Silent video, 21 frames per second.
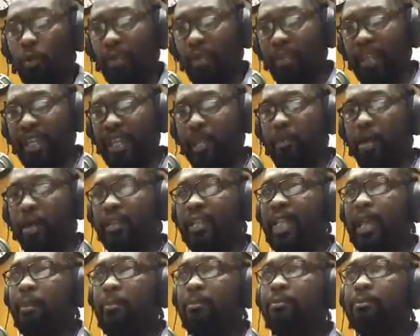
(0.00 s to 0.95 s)
think about
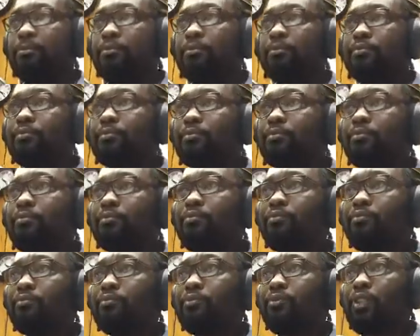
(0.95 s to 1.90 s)
them.
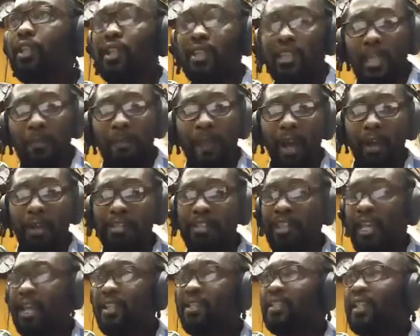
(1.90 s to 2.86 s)
The
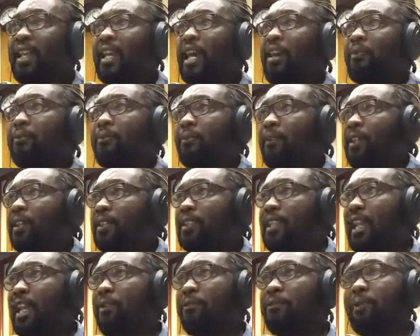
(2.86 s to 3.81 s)
parasites that
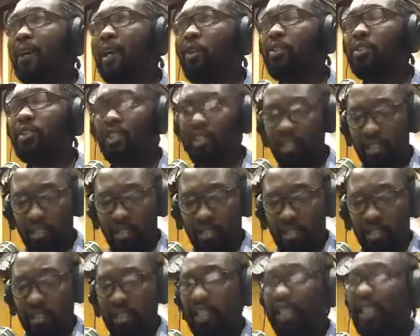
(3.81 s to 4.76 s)
are found
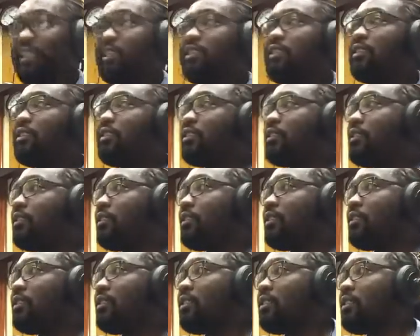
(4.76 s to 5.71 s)
in
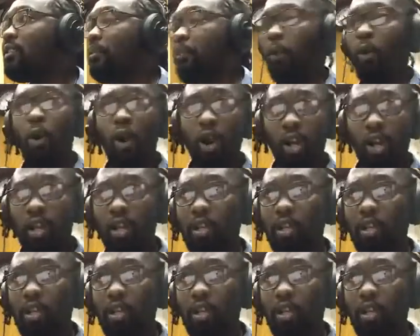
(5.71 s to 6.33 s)
pork.